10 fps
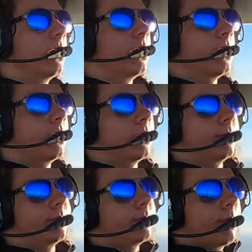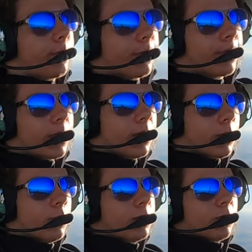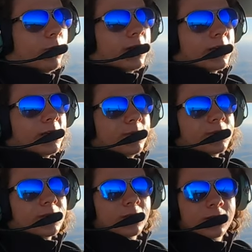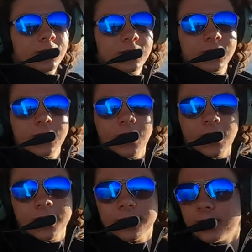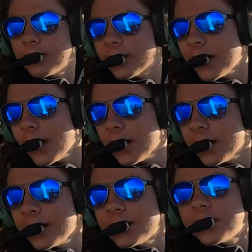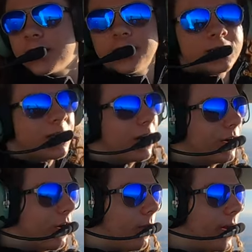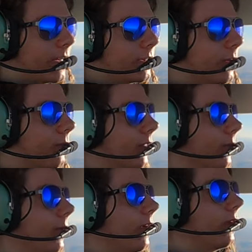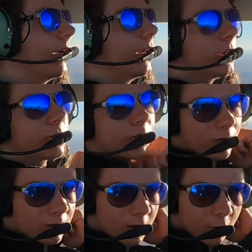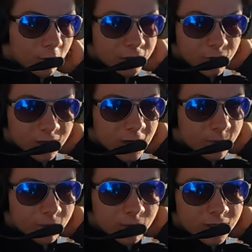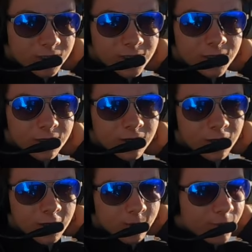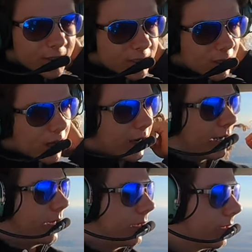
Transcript: um, with the wingtips. I'm, it does not at all match up with the POH. We'll do a couple runs here. Best glide,